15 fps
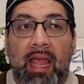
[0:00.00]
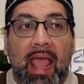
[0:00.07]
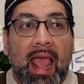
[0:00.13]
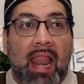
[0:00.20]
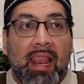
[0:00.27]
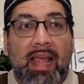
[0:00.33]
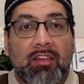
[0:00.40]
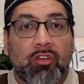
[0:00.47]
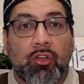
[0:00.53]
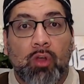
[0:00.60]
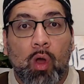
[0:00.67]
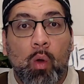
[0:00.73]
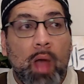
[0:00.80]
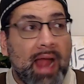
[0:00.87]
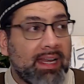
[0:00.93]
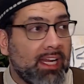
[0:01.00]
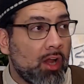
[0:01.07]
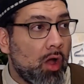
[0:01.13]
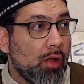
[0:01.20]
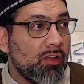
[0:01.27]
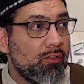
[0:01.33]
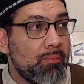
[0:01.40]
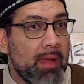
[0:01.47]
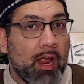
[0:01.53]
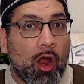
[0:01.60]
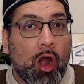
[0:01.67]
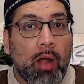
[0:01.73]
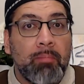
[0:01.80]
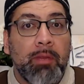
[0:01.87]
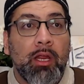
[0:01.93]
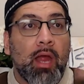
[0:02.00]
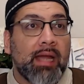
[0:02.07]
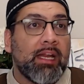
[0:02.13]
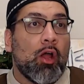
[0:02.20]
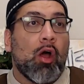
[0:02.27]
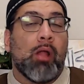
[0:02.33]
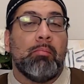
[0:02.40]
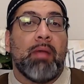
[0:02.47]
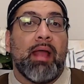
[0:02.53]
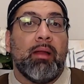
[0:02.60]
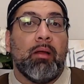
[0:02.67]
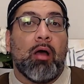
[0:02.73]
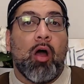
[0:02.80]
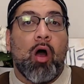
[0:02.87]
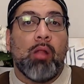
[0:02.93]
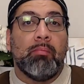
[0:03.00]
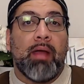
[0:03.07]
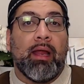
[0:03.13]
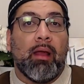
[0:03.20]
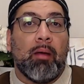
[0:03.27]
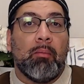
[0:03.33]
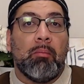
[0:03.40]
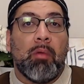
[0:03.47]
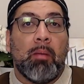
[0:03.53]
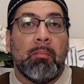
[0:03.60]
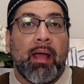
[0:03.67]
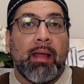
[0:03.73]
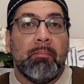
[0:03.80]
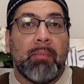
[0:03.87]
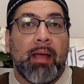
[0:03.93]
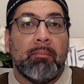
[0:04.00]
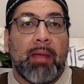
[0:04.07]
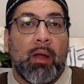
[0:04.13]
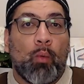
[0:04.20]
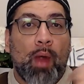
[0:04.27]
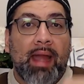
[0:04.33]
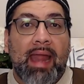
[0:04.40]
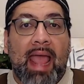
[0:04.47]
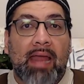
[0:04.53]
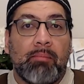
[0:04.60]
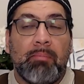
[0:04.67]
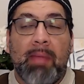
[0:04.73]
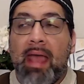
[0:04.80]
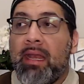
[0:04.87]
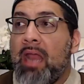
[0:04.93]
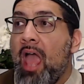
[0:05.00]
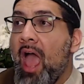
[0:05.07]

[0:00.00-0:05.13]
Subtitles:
Let's go. I need all of my army. I need all my right-hand men.